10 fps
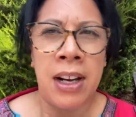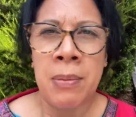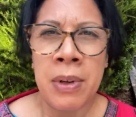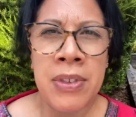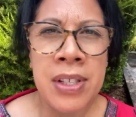
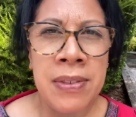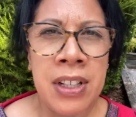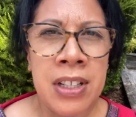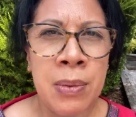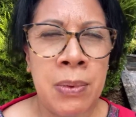We've just
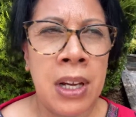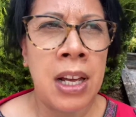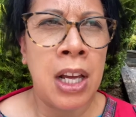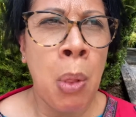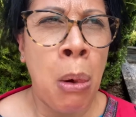finished
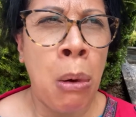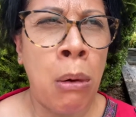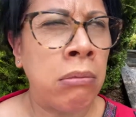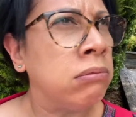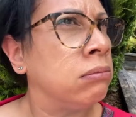
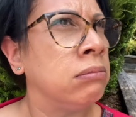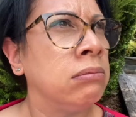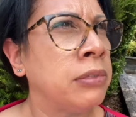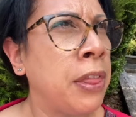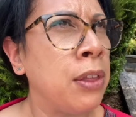the
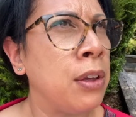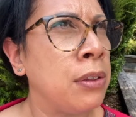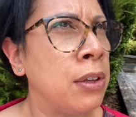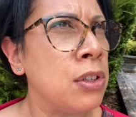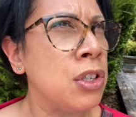
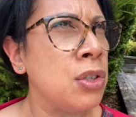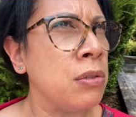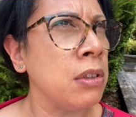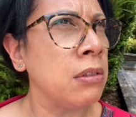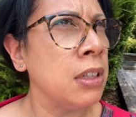third
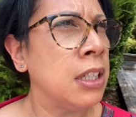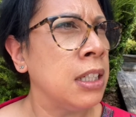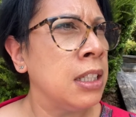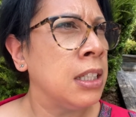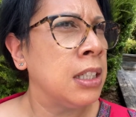tutorial.
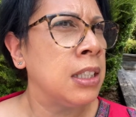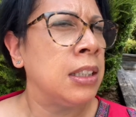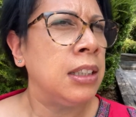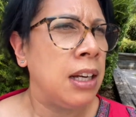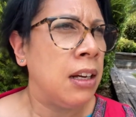Yeah.